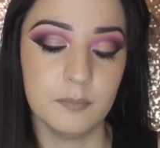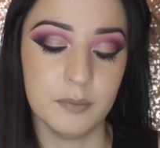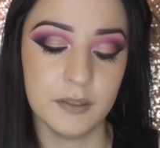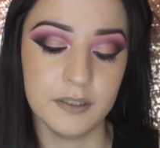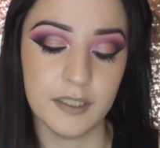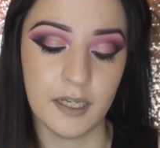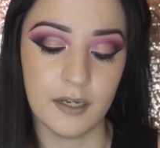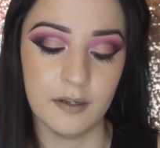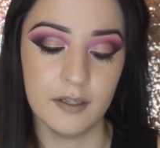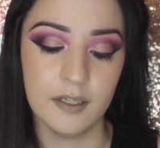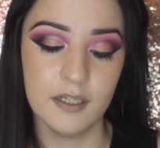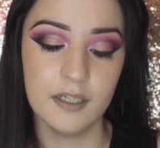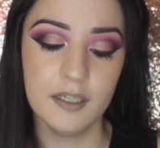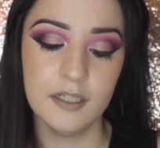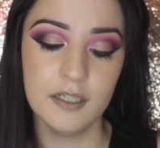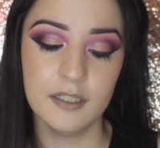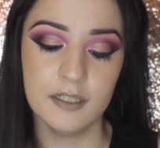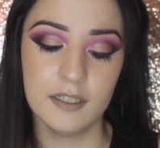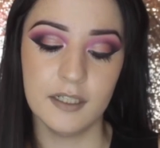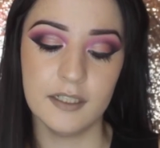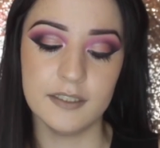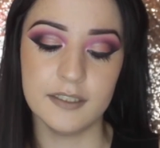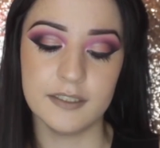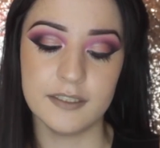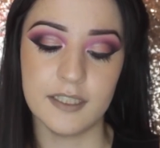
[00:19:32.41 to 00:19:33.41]
But yeah,
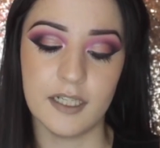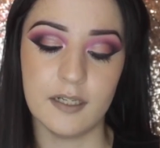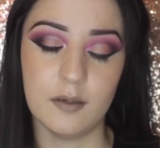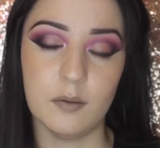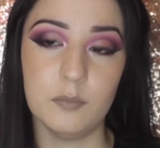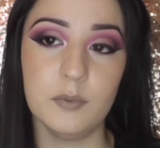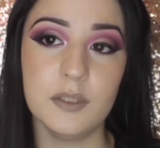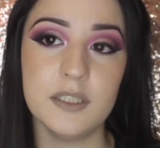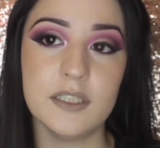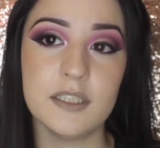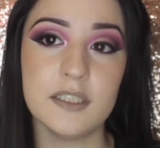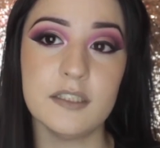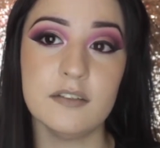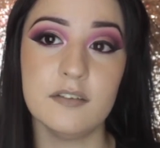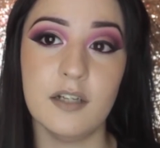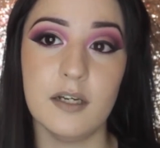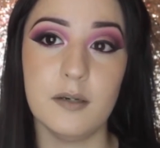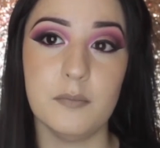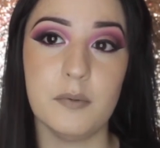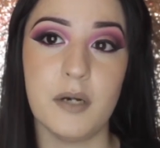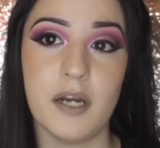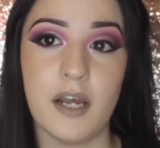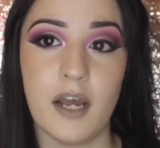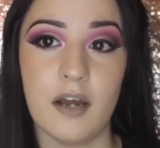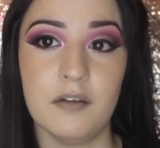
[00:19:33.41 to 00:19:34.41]
as I said, I'm waiting to the
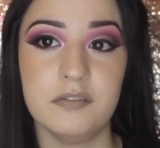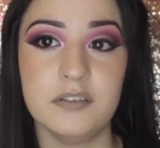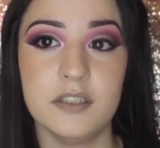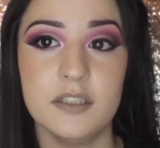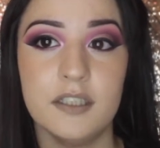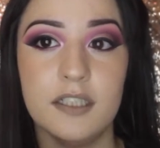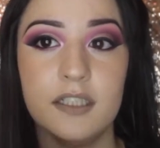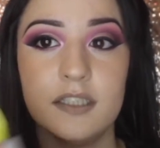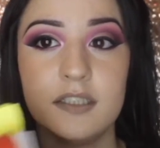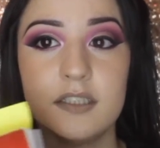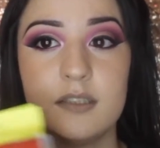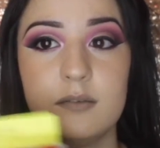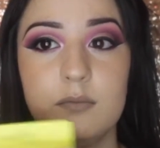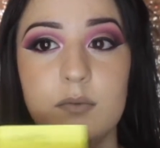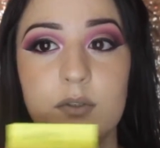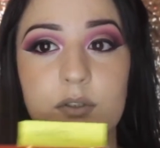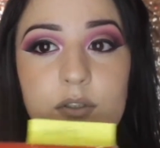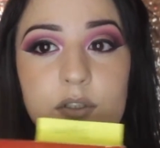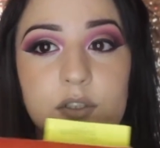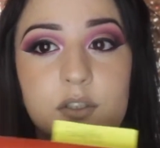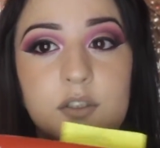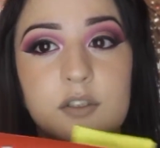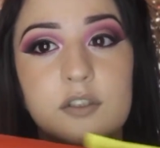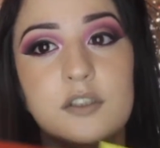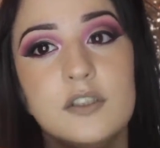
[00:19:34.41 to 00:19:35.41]
library after this. I'm going
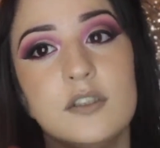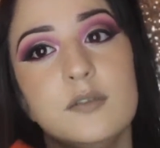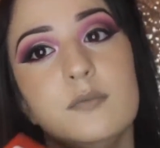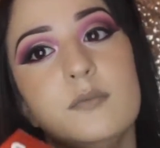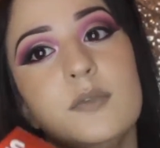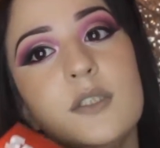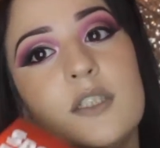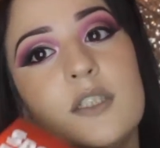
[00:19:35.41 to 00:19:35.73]
to do some